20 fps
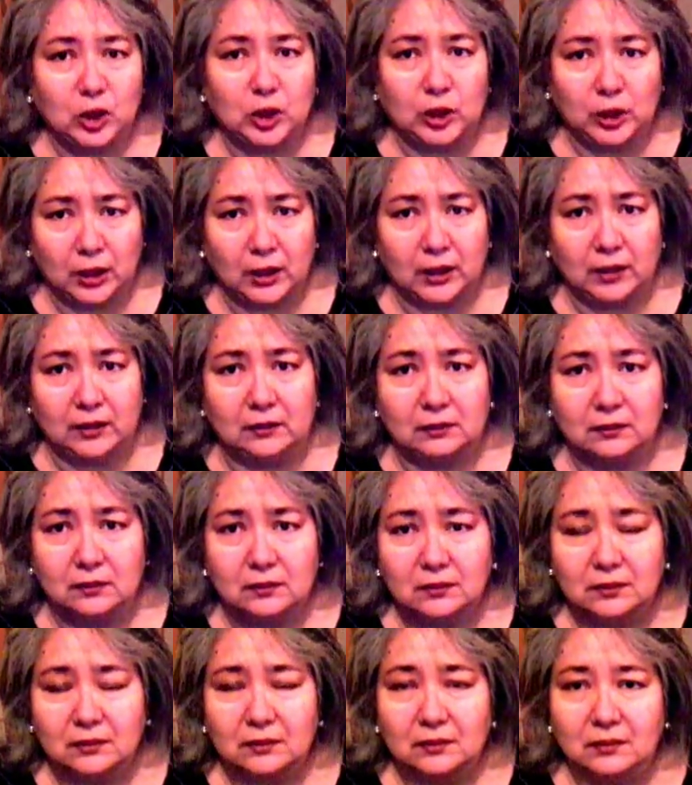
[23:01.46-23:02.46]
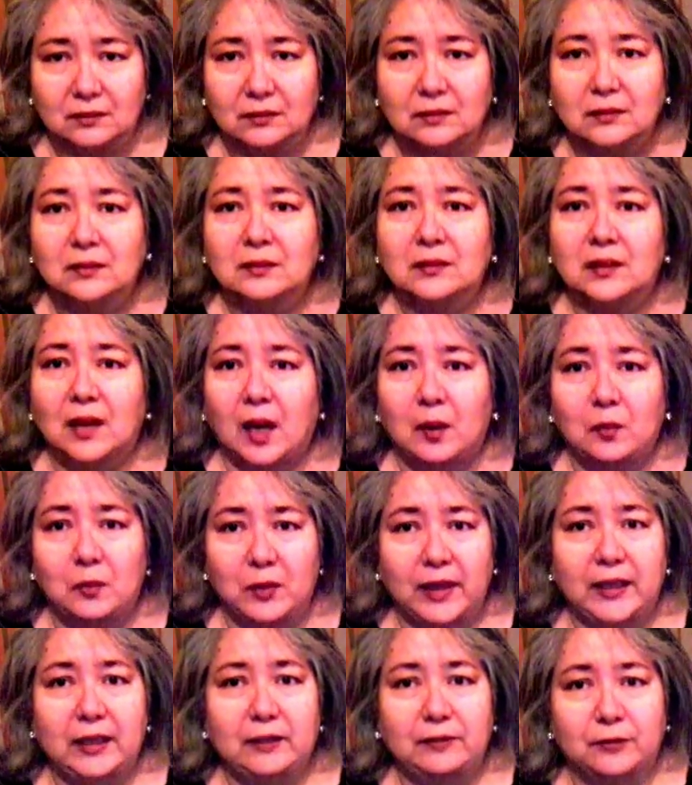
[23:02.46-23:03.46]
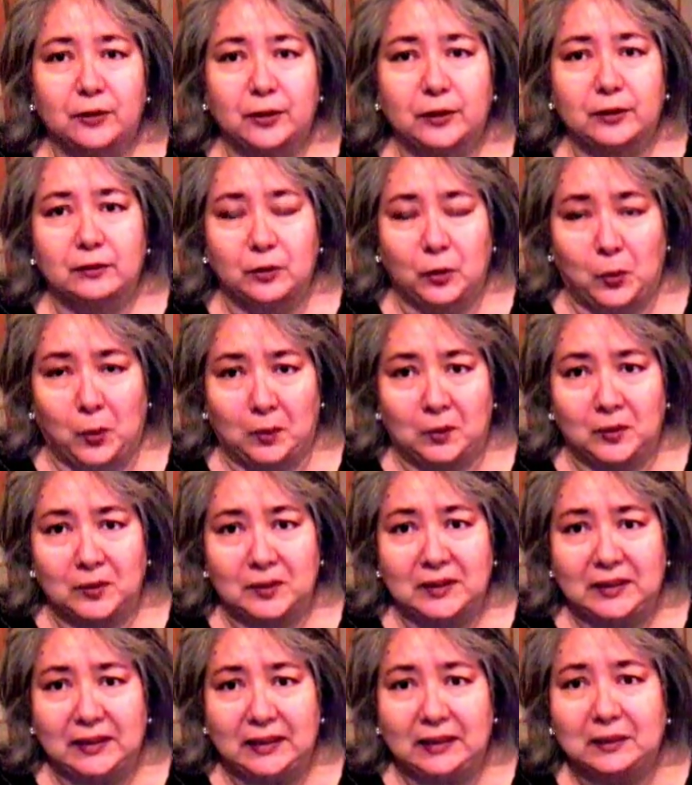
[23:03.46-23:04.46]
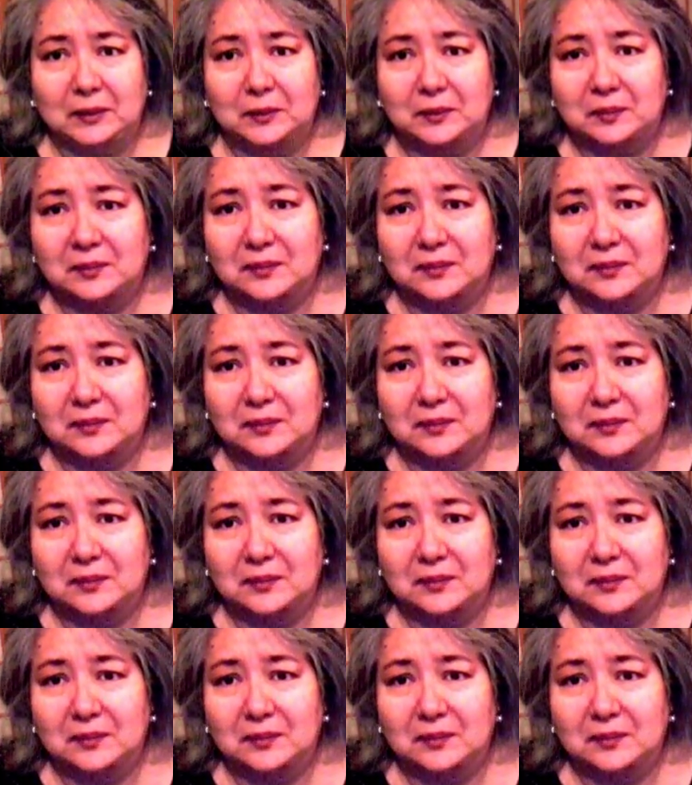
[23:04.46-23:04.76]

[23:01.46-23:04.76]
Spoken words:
should. I'm ready for normalcy.